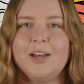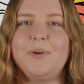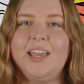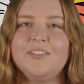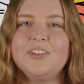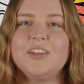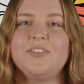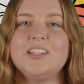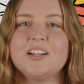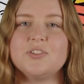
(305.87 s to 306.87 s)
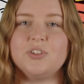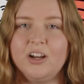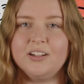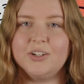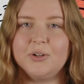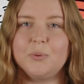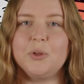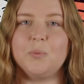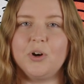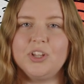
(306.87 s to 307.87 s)
But even if he does not, we
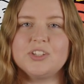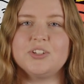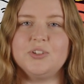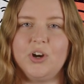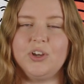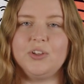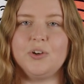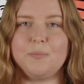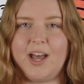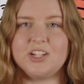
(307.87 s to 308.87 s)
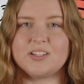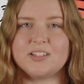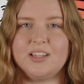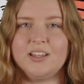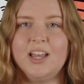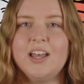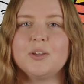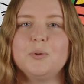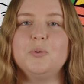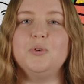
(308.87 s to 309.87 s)
want you to know, Your Majesty,
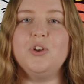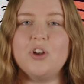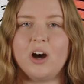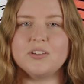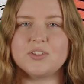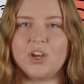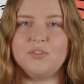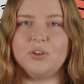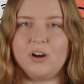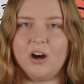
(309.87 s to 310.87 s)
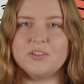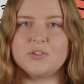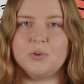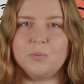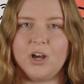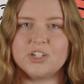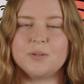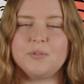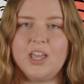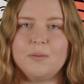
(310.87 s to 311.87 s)
that we will not serve your gods or
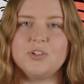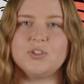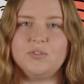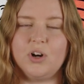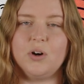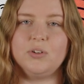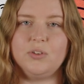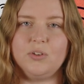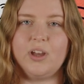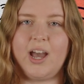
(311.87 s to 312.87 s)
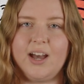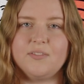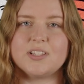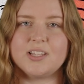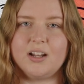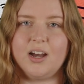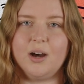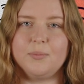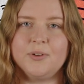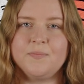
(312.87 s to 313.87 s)
worship the image of gold you have set
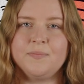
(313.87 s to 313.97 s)
up.